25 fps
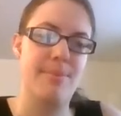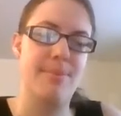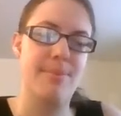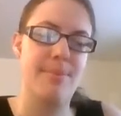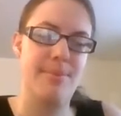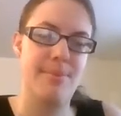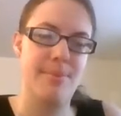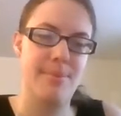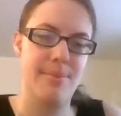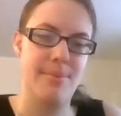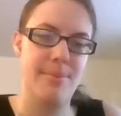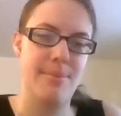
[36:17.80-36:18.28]

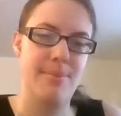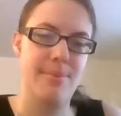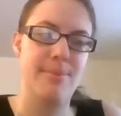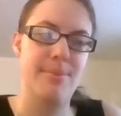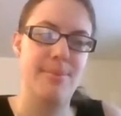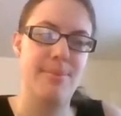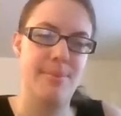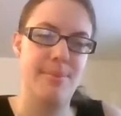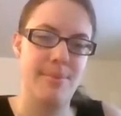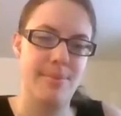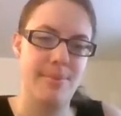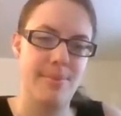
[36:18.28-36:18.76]

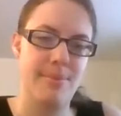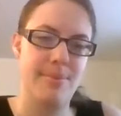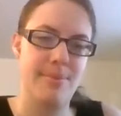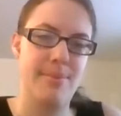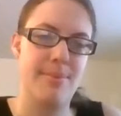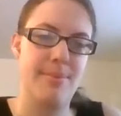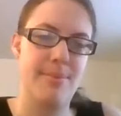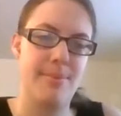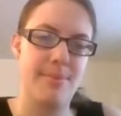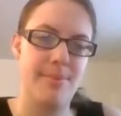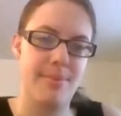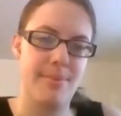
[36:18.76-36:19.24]

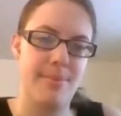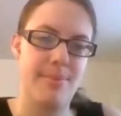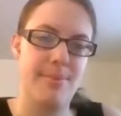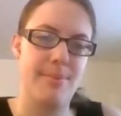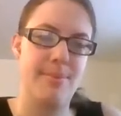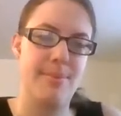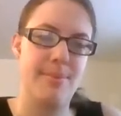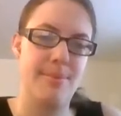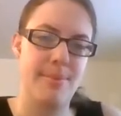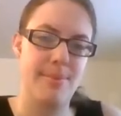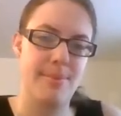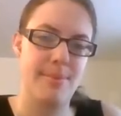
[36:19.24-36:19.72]

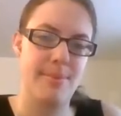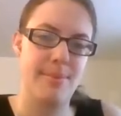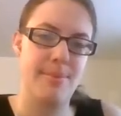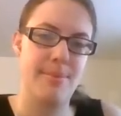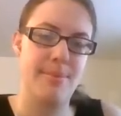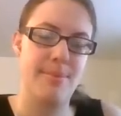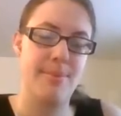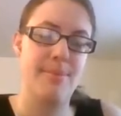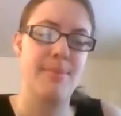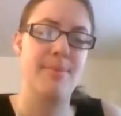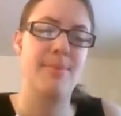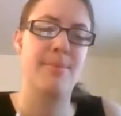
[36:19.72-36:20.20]

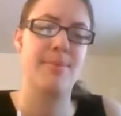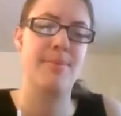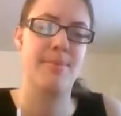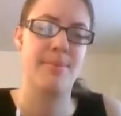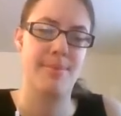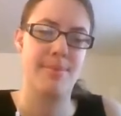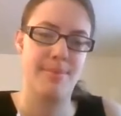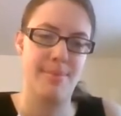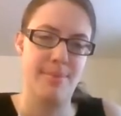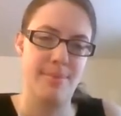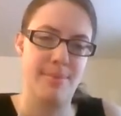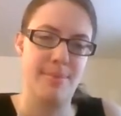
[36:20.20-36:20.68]

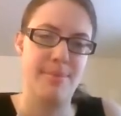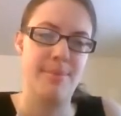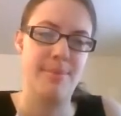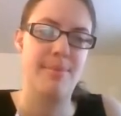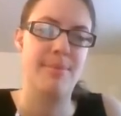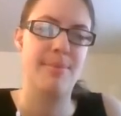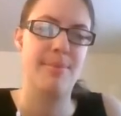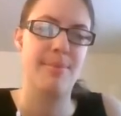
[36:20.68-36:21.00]
The person shown says nothing.